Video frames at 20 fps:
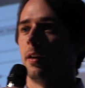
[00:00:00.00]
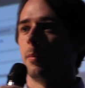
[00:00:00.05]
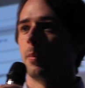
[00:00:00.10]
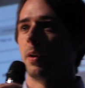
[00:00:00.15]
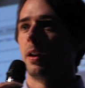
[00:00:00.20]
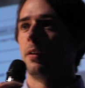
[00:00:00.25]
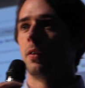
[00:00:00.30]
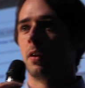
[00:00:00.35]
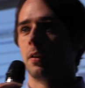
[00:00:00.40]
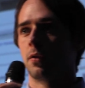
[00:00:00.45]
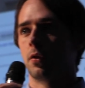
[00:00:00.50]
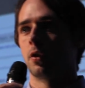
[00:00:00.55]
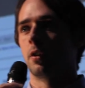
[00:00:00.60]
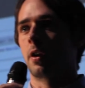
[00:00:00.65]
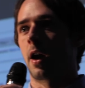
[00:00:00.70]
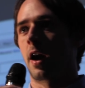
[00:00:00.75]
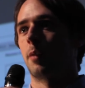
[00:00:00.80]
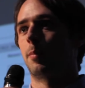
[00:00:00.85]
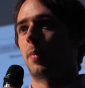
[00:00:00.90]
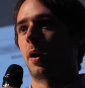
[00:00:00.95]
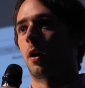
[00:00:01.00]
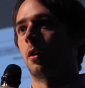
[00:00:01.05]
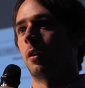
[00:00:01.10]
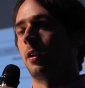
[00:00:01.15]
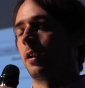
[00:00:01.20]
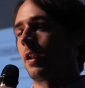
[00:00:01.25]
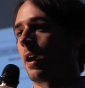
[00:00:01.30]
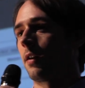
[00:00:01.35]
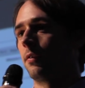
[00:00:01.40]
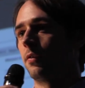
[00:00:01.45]
But even if you're not a parent
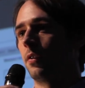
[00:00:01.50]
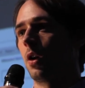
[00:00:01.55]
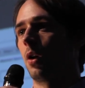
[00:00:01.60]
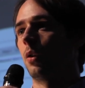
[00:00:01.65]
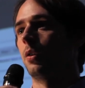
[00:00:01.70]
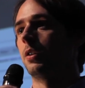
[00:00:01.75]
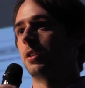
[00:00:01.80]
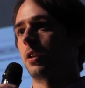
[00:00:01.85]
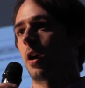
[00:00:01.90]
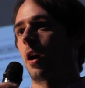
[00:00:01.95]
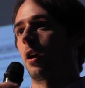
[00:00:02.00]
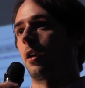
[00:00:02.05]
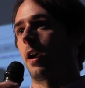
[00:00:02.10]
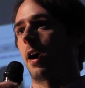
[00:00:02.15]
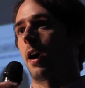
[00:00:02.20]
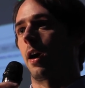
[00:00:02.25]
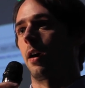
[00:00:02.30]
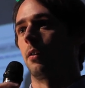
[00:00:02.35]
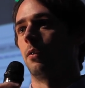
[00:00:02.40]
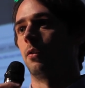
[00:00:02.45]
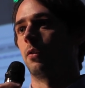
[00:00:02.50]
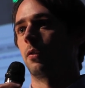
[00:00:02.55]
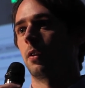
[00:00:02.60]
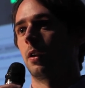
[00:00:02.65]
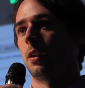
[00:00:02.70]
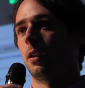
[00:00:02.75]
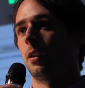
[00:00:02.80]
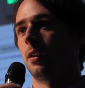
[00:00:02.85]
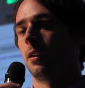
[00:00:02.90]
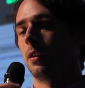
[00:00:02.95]
and have no desire to have
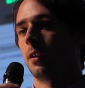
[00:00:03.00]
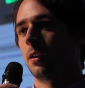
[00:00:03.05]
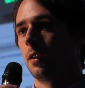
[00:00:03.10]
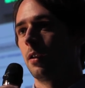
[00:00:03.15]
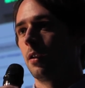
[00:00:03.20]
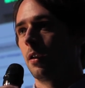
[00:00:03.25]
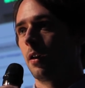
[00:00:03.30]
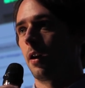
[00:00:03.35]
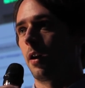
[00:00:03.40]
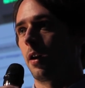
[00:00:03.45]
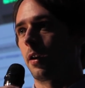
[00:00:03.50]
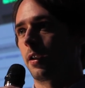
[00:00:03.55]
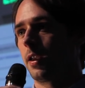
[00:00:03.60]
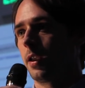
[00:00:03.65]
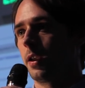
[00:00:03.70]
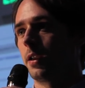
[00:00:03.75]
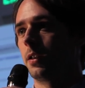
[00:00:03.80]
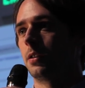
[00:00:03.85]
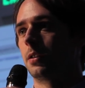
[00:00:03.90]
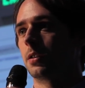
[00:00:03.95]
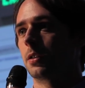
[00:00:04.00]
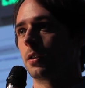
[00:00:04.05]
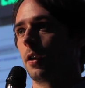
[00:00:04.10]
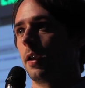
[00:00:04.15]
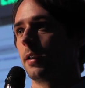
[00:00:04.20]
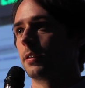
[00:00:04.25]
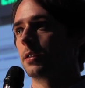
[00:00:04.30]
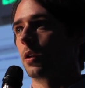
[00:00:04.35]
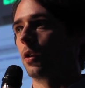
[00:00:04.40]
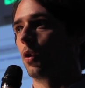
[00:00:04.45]
uh, kids,
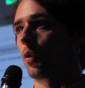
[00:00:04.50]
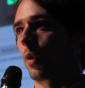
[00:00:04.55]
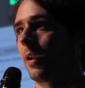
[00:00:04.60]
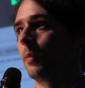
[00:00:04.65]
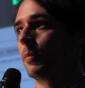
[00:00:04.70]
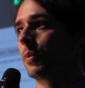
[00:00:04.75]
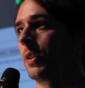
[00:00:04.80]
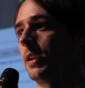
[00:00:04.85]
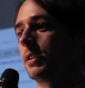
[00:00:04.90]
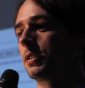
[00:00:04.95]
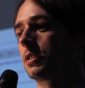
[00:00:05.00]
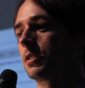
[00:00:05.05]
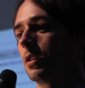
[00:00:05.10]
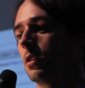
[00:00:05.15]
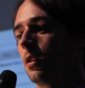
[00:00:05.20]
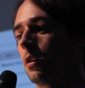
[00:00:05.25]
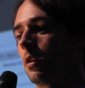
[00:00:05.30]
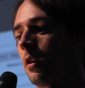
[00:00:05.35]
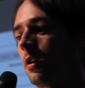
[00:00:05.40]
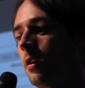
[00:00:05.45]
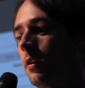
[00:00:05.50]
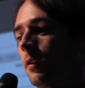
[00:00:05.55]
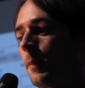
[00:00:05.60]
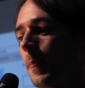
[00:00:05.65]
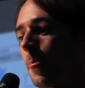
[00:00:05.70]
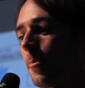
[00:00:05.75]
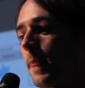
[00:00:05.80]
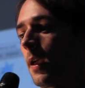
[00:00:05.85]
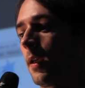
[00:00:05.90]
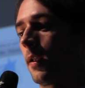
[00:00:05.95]
it's a great place to learn
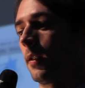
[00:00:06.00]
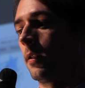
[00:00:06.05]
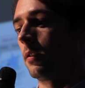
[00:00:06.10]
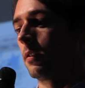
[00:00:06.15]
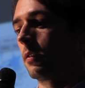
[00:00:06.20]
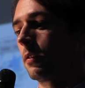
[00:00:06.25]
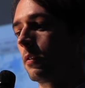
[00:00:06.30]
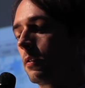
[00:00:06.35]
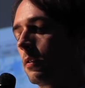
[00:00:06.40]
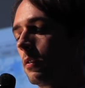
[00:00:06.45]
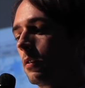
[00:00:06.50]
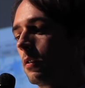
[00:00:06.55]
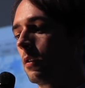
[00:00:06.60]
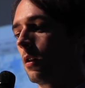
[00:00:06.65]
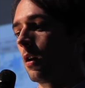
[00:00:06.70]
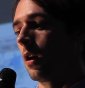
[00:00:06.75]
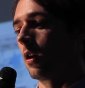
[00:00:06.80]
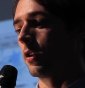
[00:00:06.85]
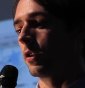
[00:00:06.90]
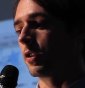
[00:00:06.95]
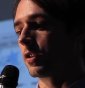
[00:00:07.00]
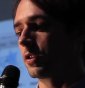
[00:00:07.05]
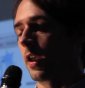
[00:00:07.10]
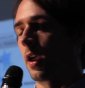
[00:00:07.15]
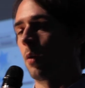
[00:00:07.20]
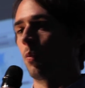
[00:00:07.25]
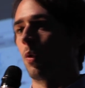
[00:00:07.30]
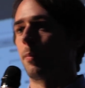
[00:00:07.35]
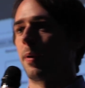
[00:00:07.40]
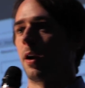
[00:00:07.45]
and
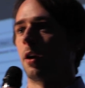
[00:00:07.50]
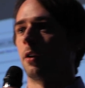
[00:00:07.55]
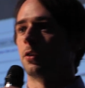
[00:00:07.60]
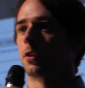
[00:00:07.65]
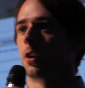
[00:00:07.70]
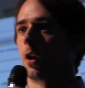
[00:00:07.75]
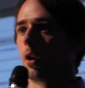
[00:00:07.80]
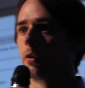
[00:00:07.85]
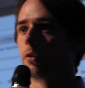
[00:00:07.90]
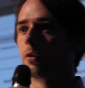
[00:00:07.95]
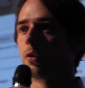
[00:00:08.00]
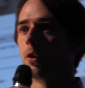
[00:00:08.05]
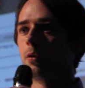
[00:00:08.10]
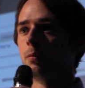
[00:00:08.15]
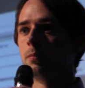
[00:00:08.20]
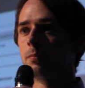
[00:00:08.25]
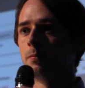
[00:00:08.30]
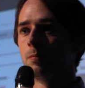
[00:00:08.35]
understand what parents go through